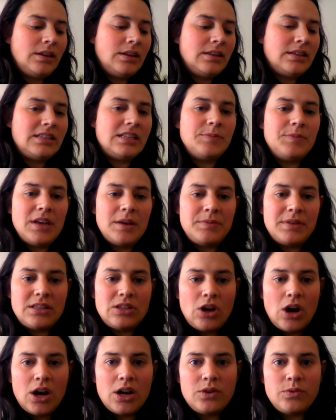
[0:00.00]
Sometimes it's
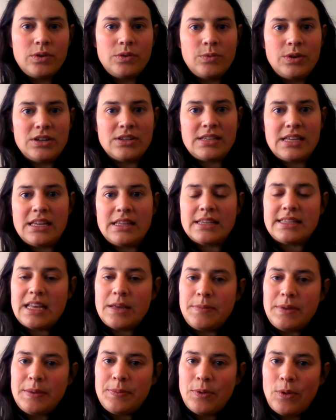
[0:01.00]
hard when we're seeing the same
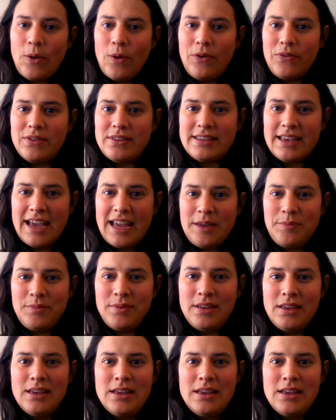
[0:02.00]
people all the time